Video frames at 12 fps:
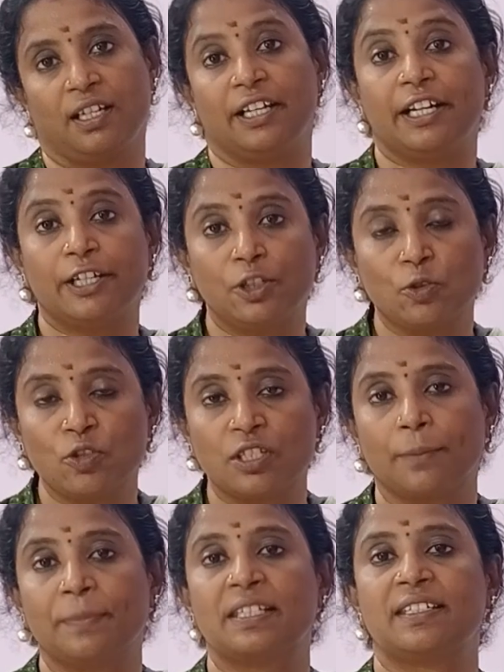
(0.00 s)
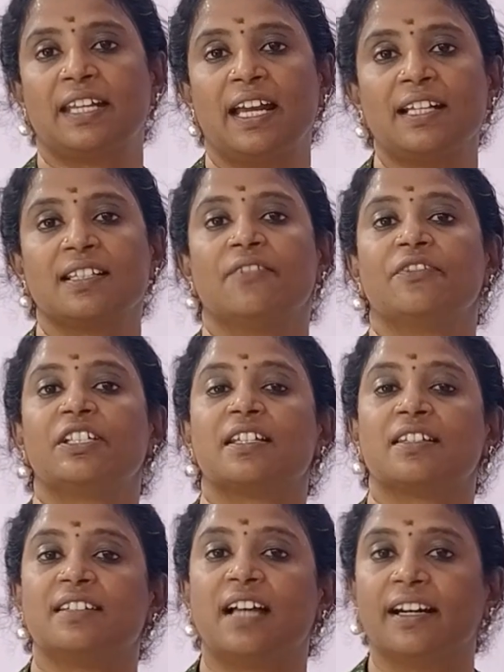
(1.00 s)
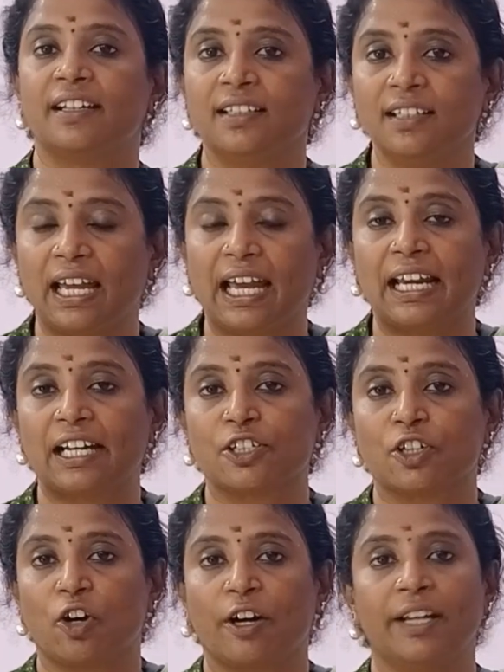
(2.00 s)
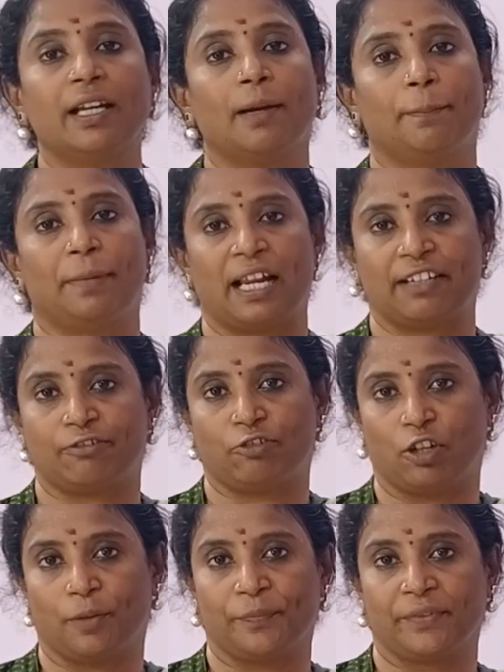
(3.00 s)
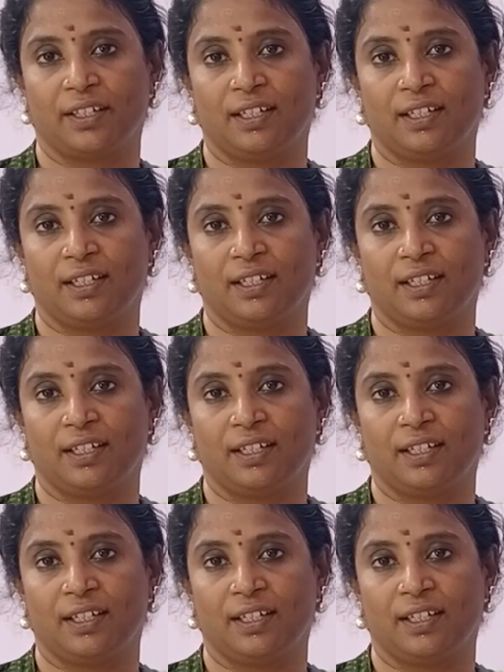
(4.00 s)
the mistakes which is done in electronic platform.